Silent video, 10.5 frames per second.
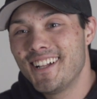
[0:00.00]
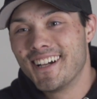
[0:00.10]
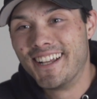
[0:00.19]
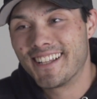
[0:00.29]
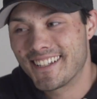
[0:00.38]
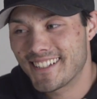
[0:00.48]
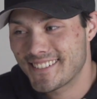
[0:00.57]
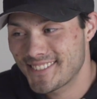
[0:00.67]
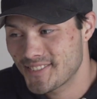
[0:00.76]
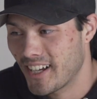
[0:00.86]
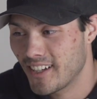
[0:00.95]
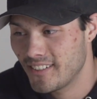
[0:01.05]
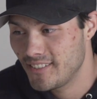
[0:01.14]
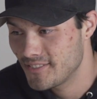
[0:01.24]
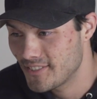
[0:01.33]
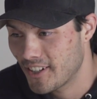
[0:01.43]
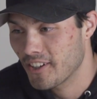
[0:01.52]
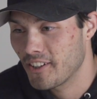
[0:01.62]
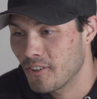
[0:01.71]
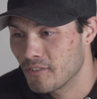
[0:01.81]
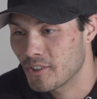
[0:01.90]
Like, I've
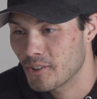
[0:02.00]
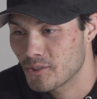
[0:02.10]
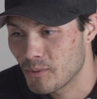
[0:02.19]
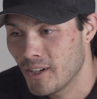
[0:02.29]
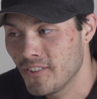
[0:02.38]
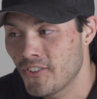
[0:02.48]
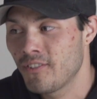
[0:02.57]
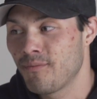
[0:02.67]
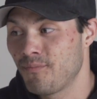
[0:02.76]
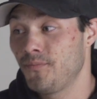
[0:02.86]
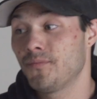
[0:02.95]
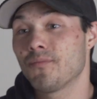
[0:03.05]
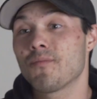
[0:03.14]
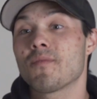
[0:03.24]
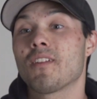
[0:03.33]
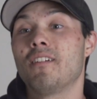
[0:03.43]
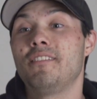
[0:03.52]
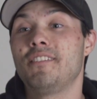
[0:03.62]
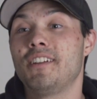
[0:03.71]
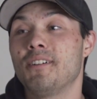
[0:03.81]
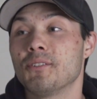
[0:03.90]
already overdosed once,
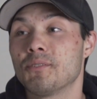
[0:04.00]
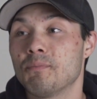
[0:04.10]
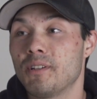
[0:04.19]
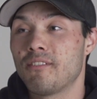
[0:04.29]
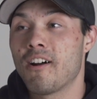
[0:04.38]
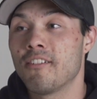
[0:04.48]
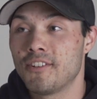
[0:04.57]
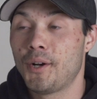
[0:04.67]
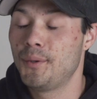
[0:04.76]
and that was pretty rough.